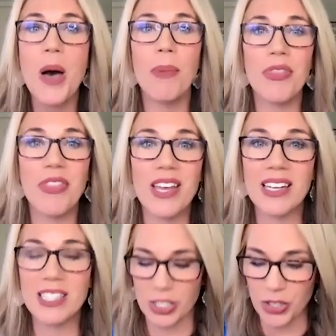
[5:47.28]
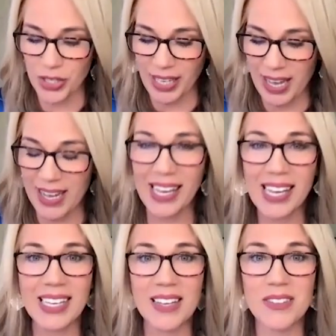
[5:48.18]
But then let's look,
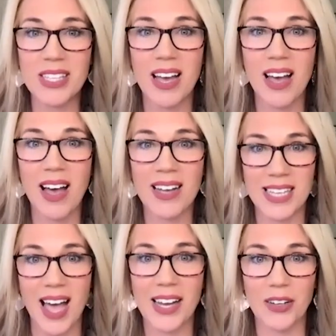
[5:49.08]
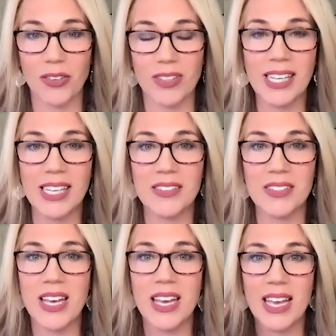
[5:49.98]
he gives a title. He
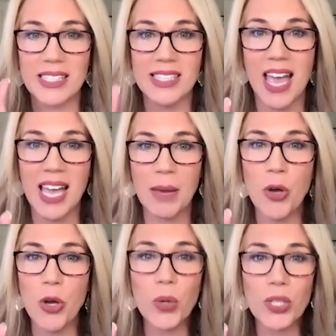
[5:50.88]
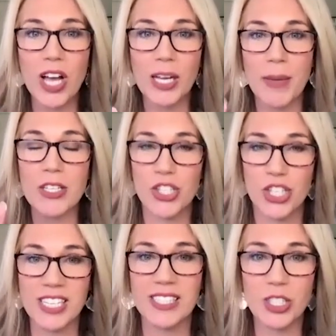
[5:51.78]
gives his name, who we're talking about is
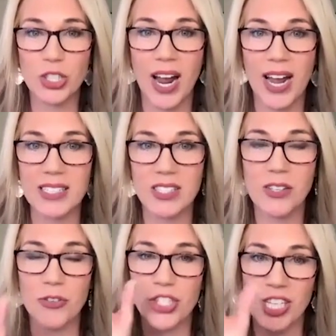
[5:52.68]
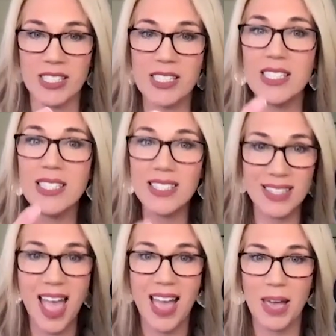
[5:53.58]
Jesus Christ. So Jesus is his
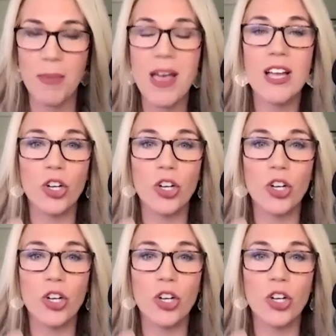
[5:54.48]
name.